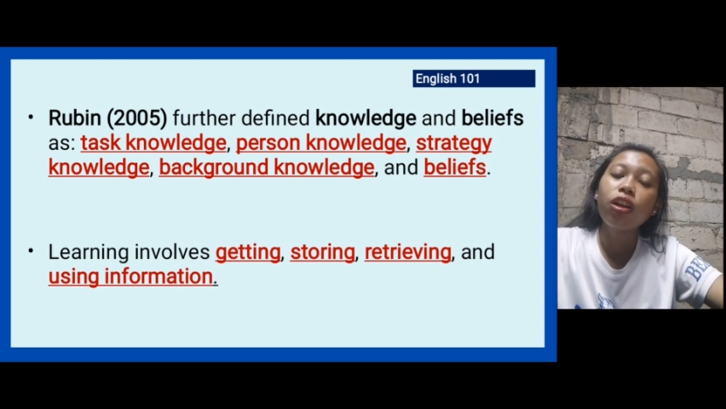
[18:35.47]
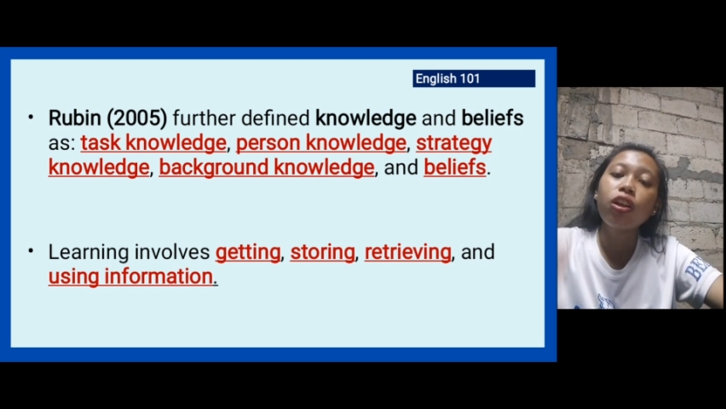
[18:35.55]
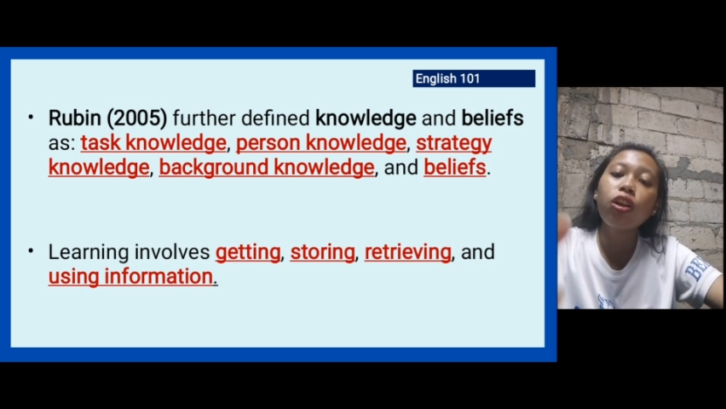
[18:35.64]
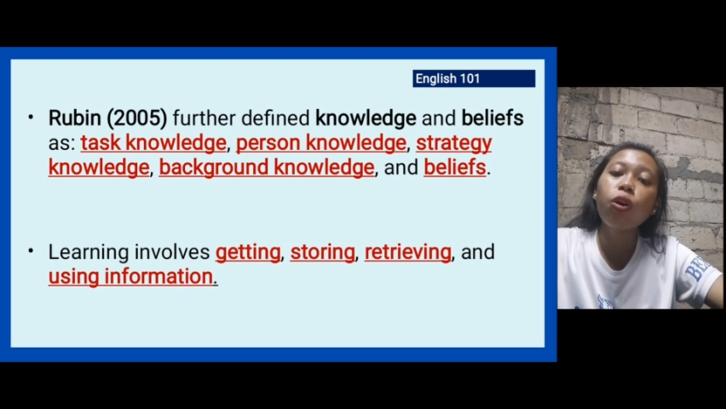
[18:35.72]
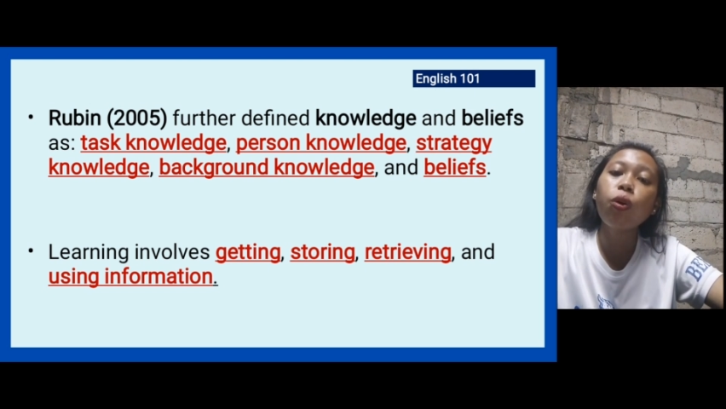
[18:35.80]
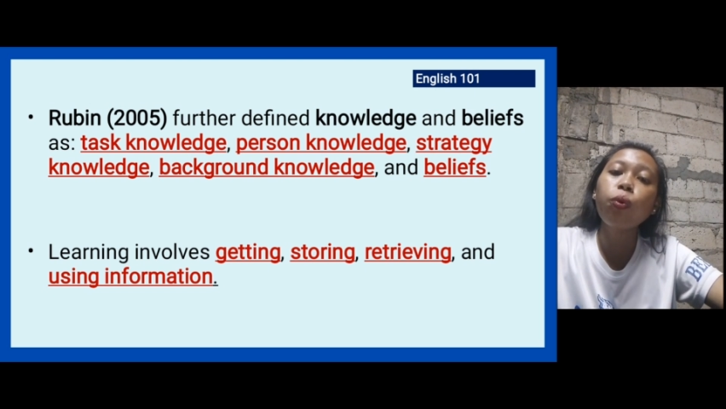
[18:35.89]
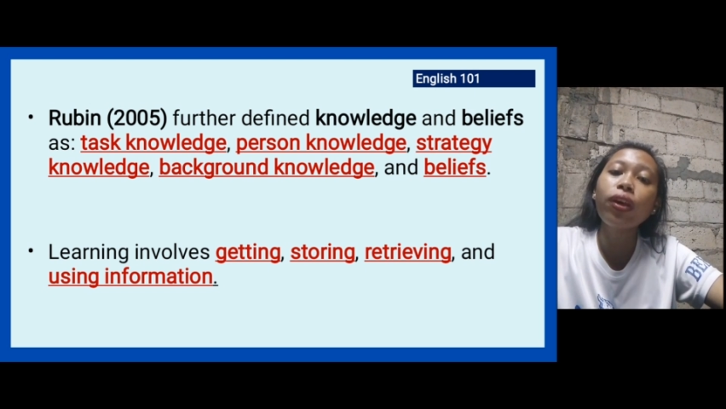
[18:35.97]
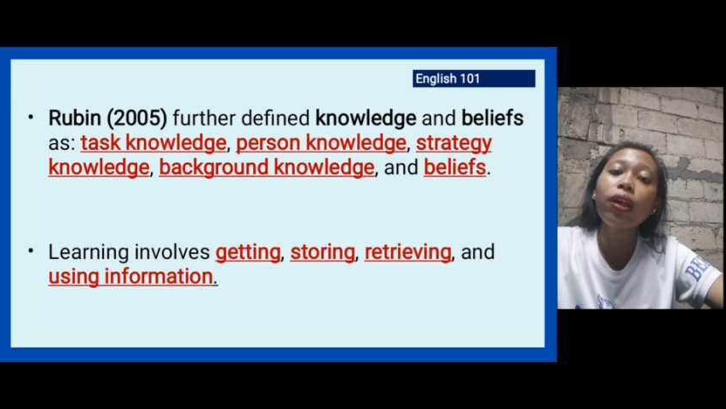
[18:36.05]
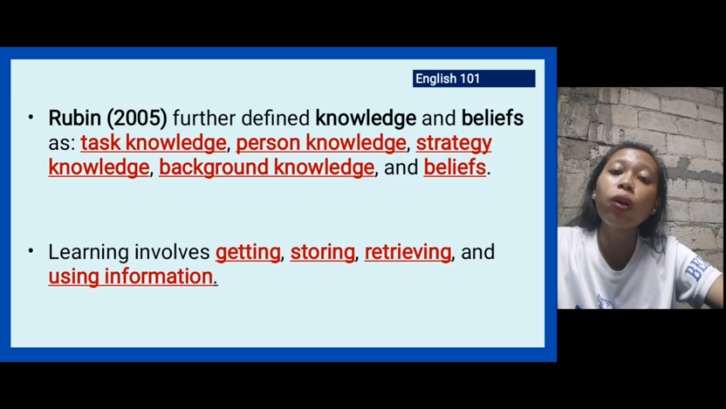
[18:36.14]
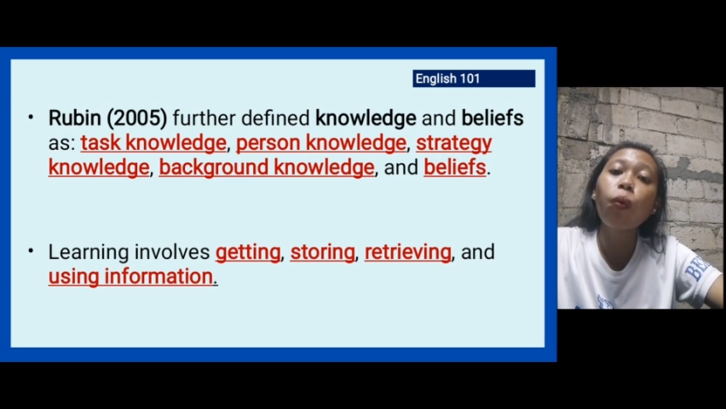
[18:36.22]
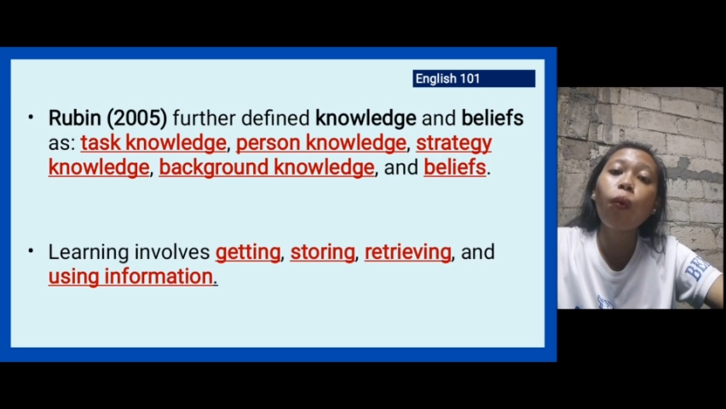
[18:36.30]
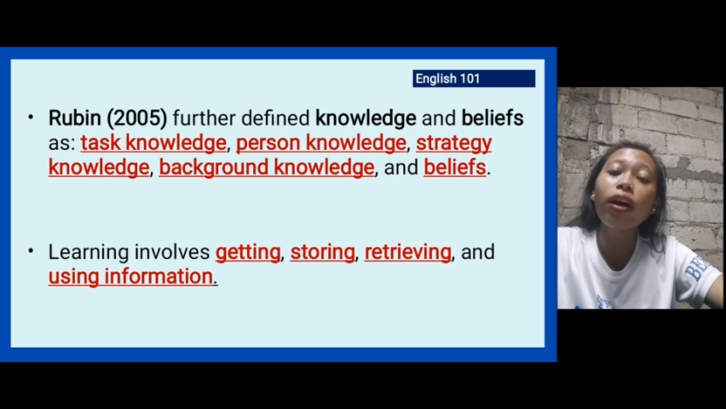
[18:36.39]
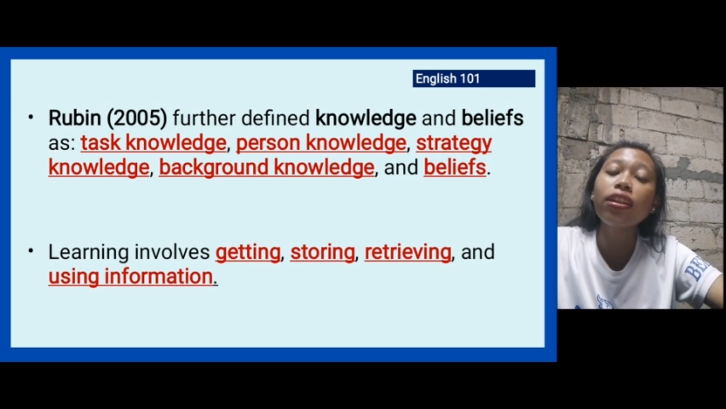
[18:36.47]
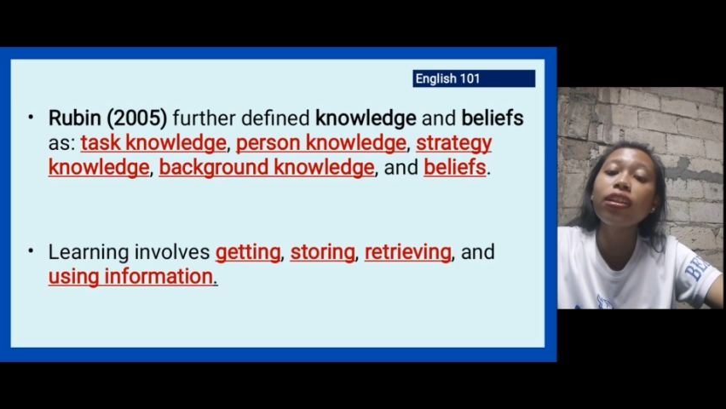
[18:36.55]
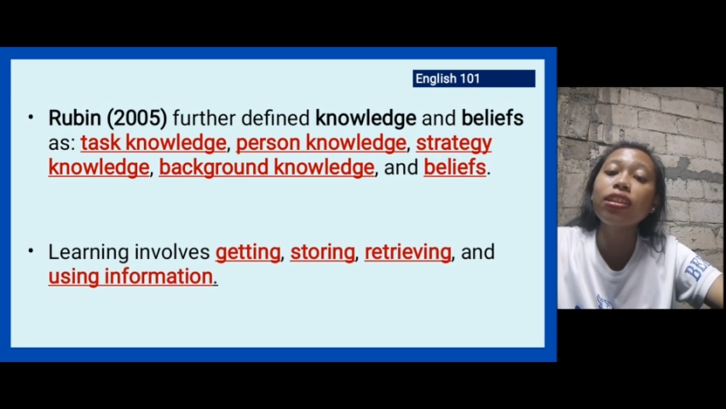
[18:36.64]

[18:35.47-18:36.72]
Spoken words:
knowing what